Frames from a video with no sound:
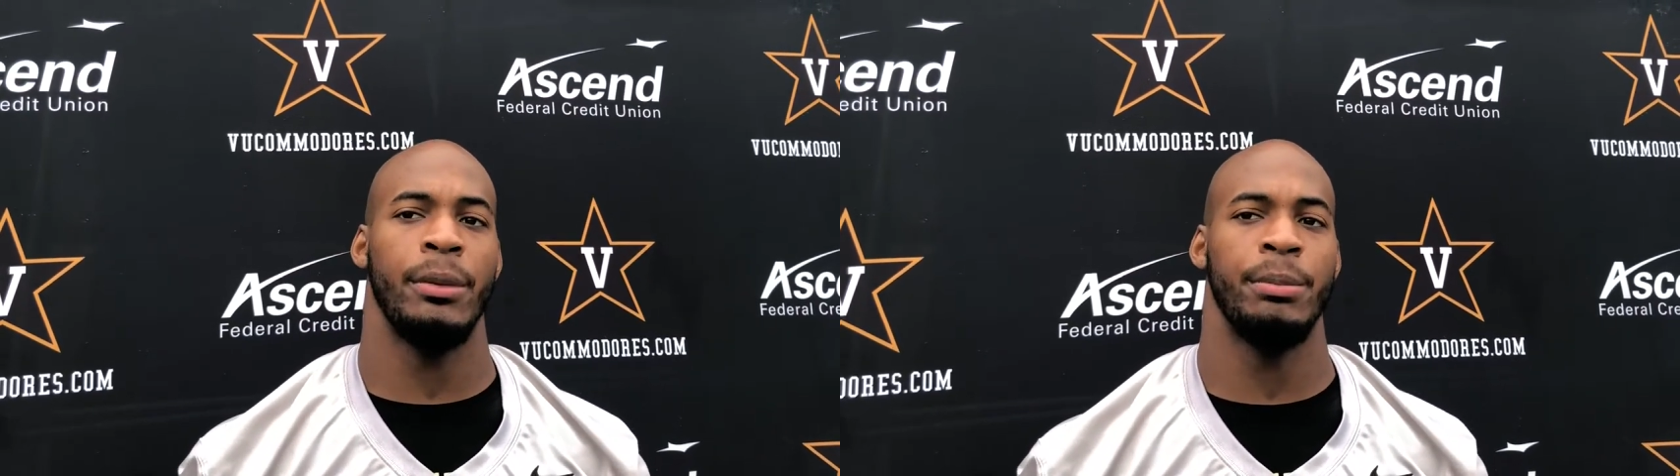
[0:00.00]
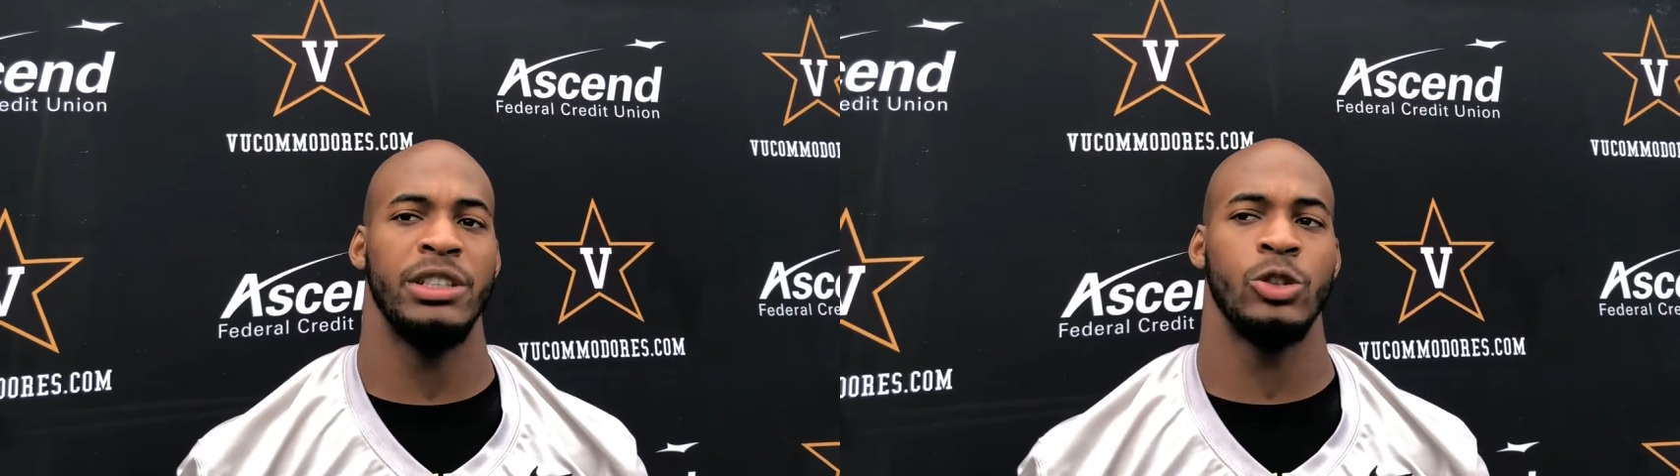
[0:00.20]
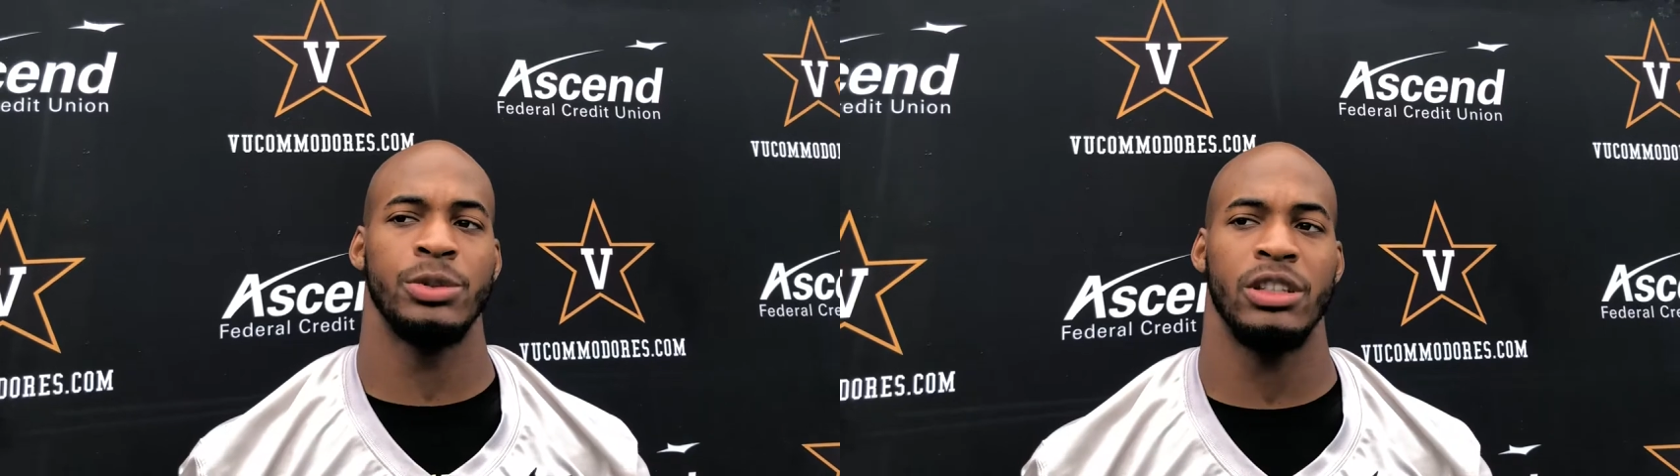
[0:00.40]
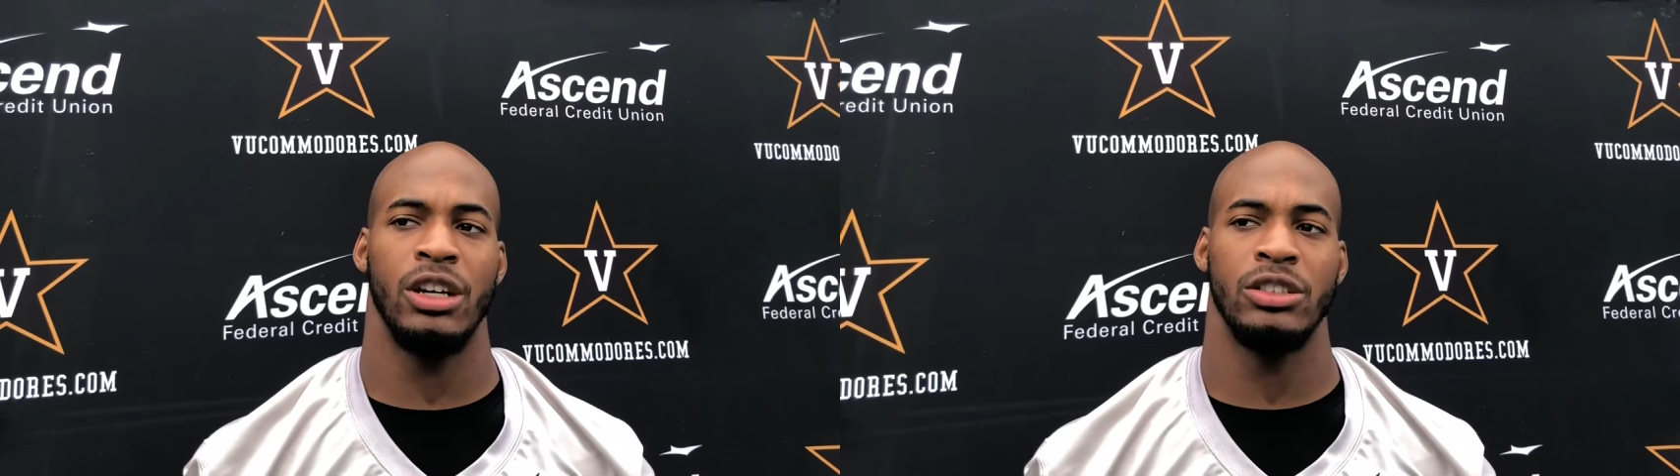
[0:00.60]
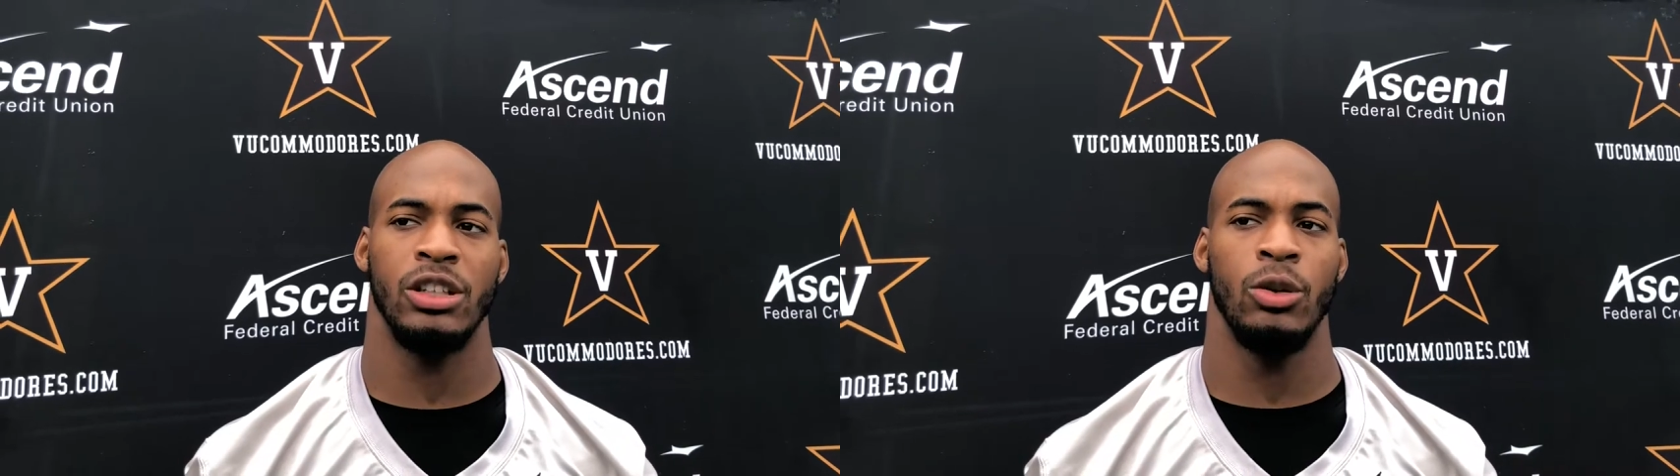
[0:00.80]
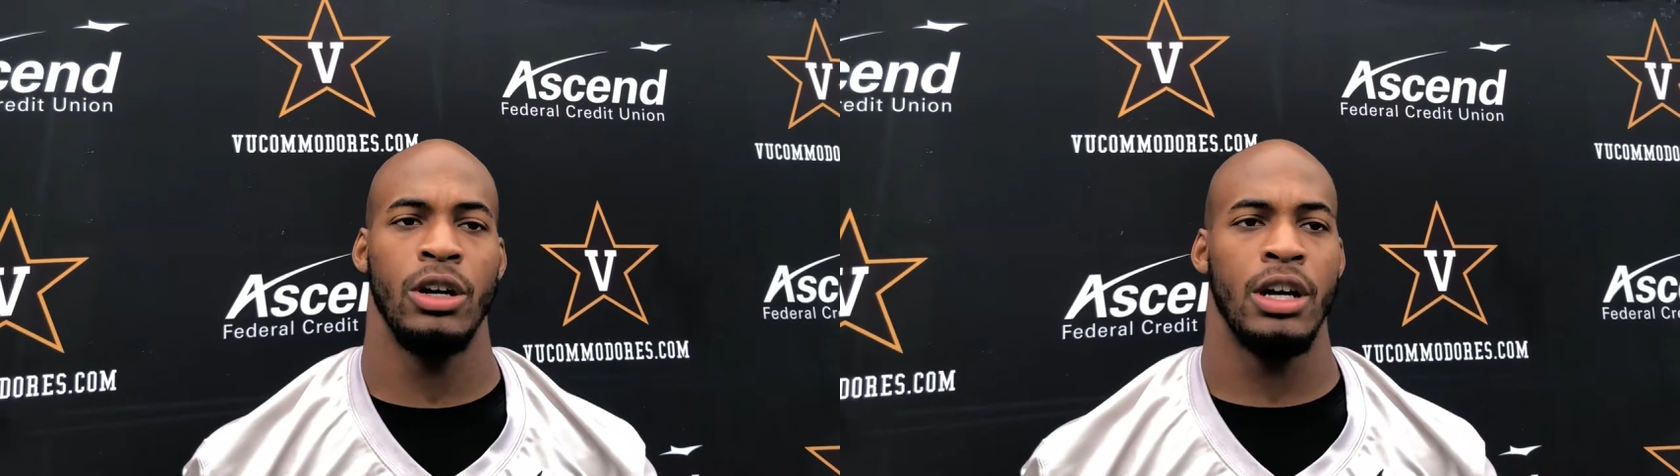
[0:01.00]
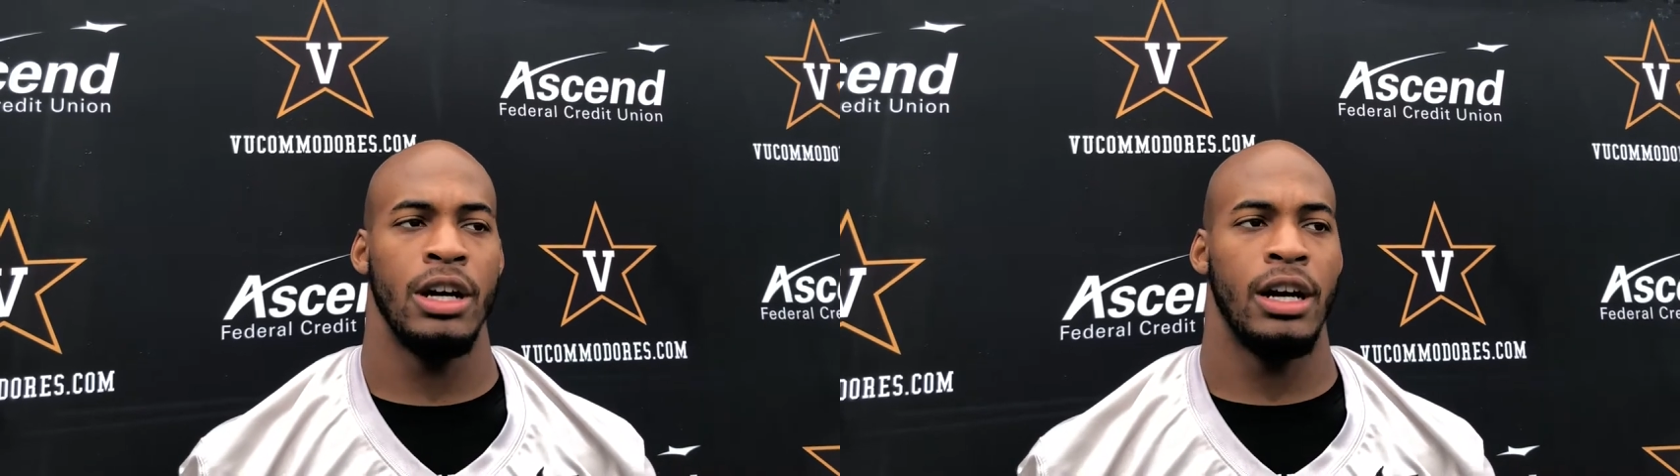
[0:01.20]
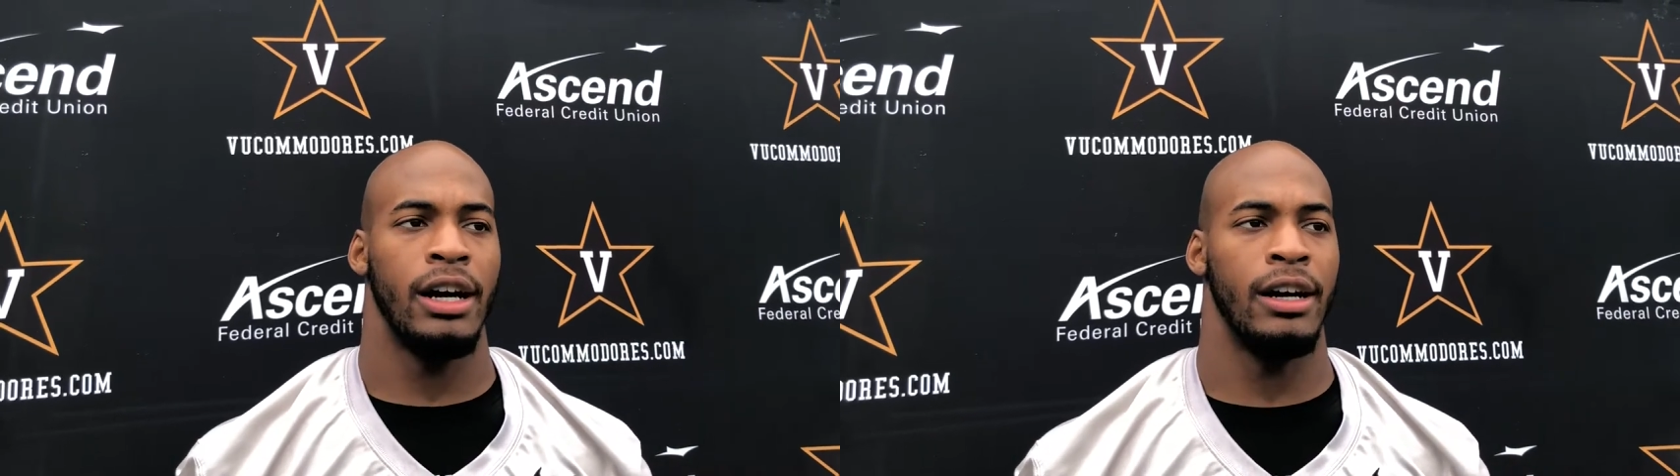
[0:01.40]
and be superstars. So,
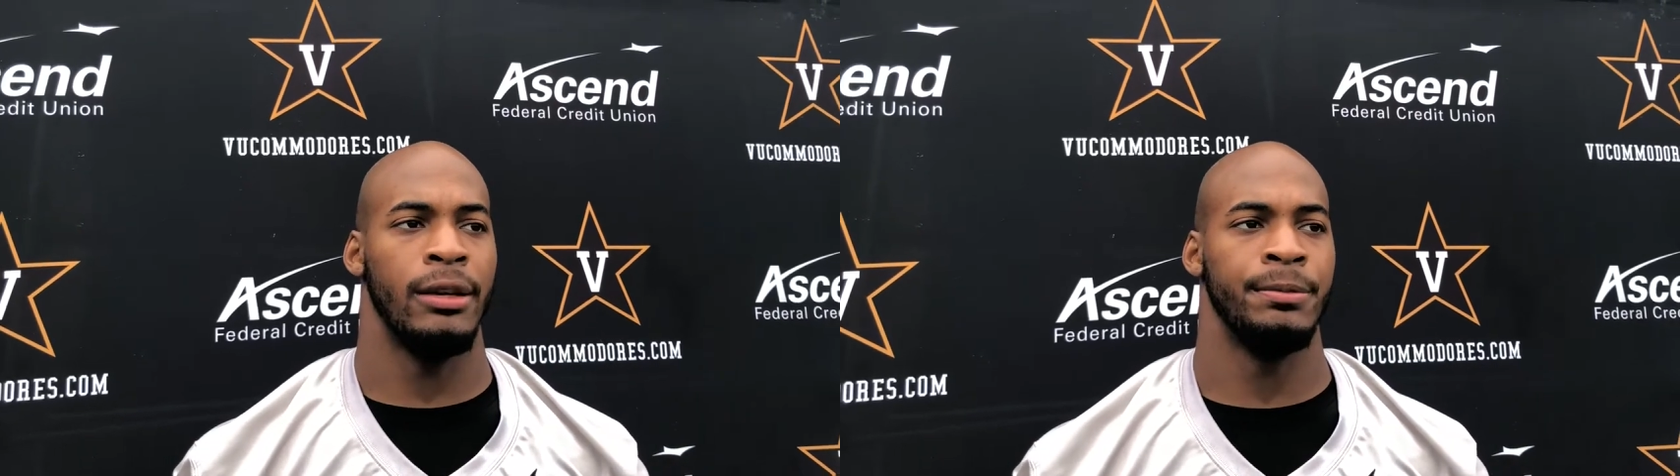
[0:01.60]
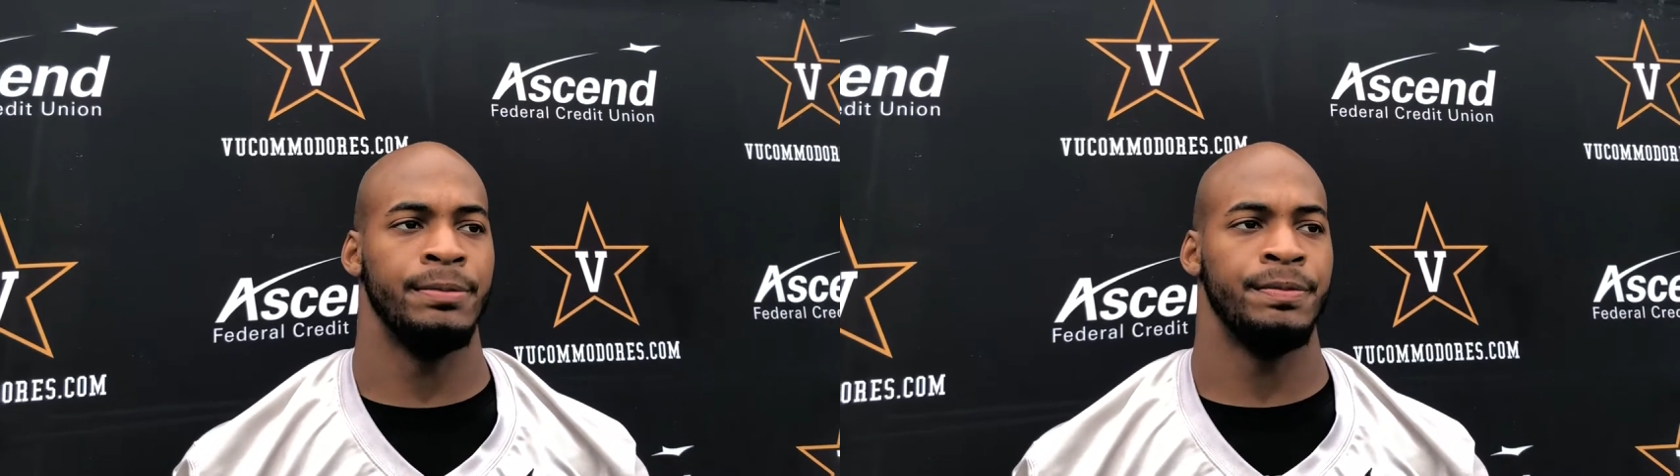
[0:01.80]
um,